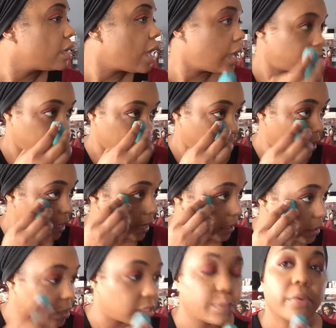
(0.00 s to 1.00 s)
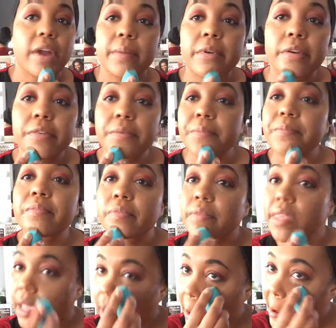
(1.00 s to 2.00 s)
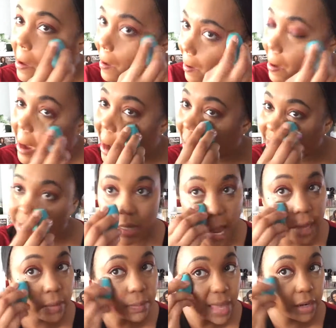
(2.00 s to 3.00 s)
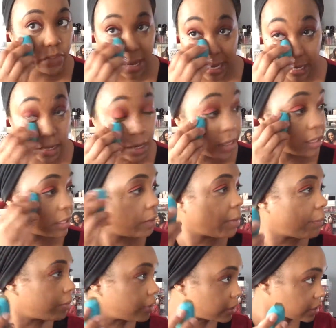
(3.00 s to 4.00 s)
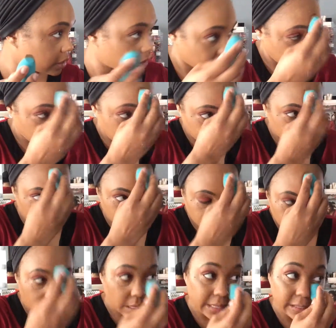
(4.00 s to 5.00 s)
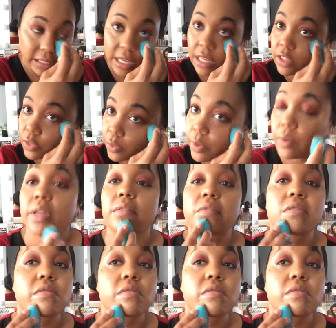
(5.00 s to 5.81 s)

I'm so not liking this primer. It is not mattifying anything. My pores just seem to just be sticking through it.